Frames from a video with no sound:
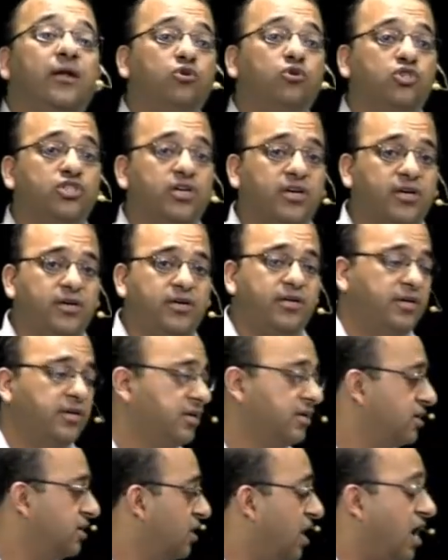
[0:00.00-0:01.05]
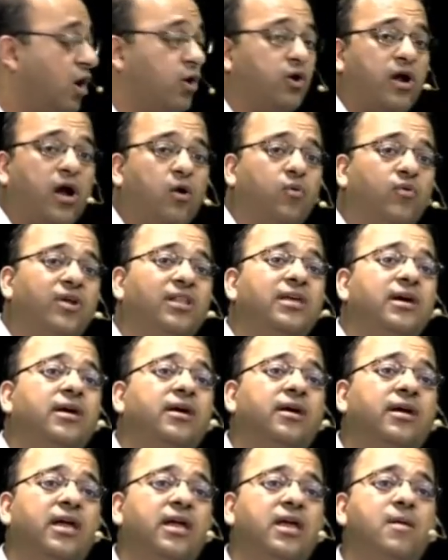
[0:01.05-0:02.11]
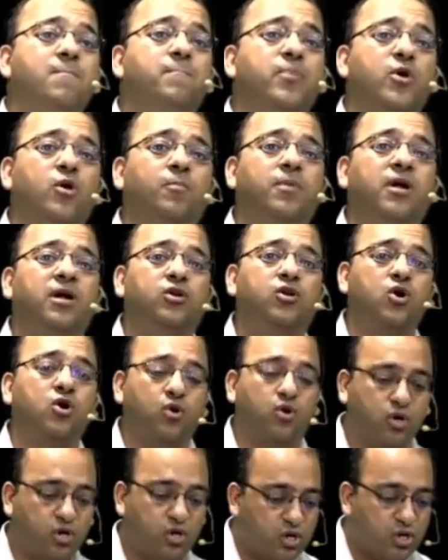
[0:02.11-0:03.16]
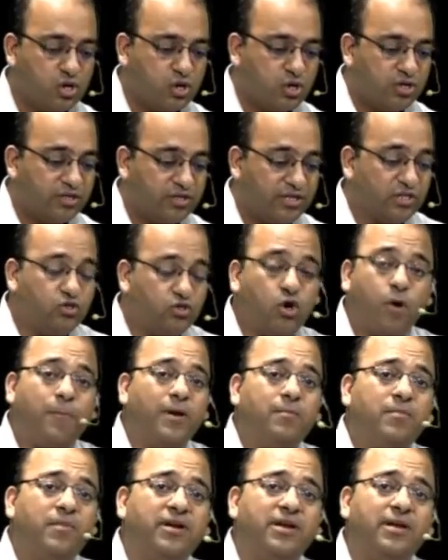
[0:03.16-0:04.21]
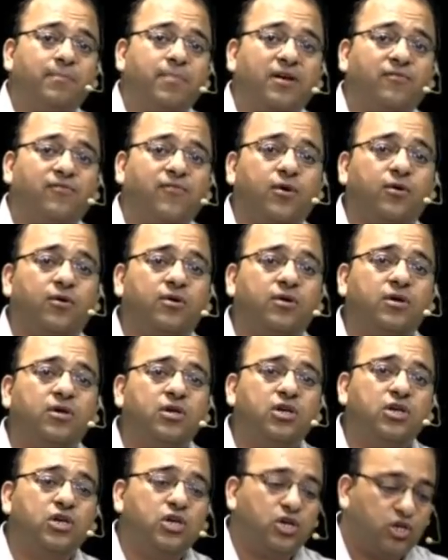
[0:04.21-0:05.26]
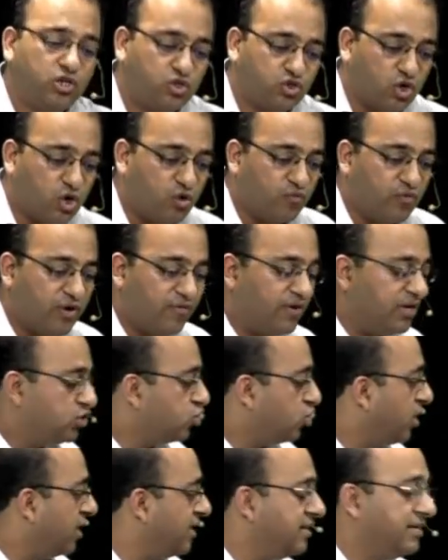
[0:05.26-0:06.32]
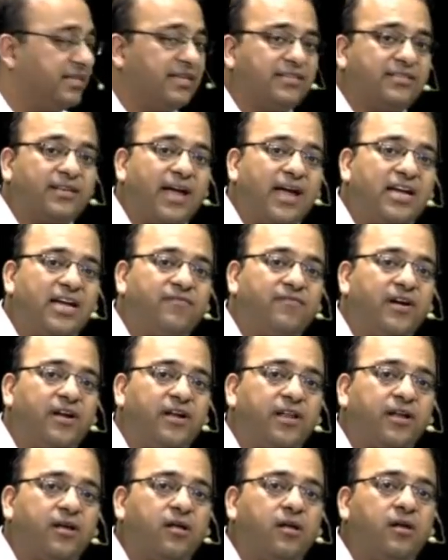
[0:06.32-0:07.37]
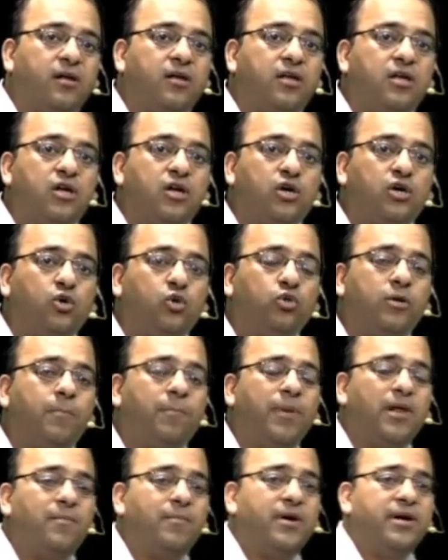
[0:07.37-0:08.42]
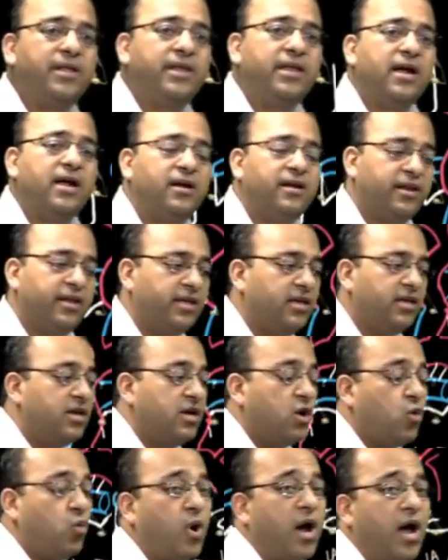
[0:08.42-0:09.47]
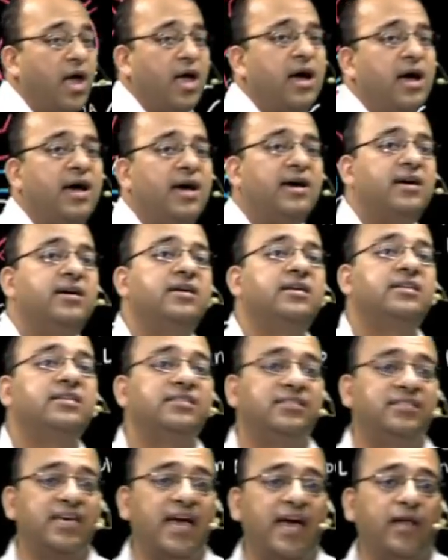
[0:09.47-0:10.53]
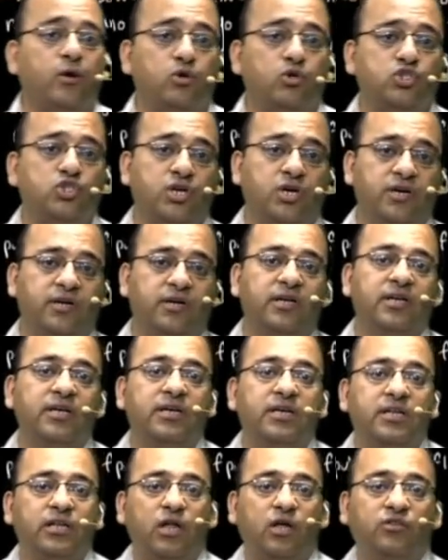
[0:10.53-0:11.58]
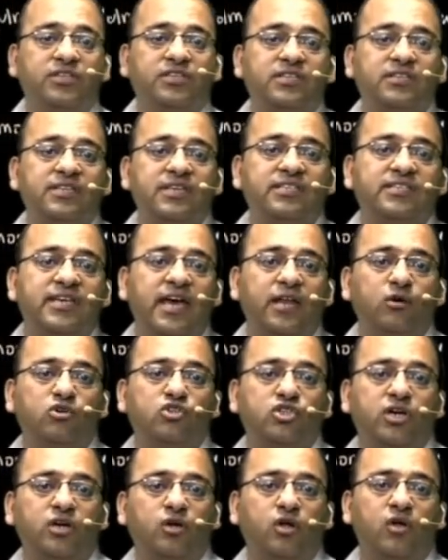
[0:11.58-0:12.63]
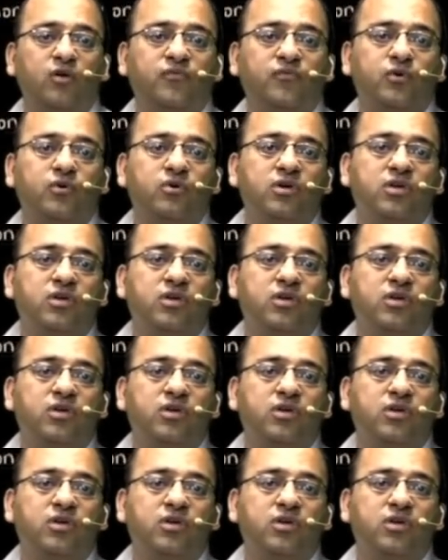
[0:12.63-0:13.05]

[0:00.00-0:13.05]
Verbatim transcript: shunt. How, how will the impure blood go? There is no pulmonary blood flow. So we will join this right ventricle to the pulmonary artery via a Sano shunt. Now Sano shunt all of you,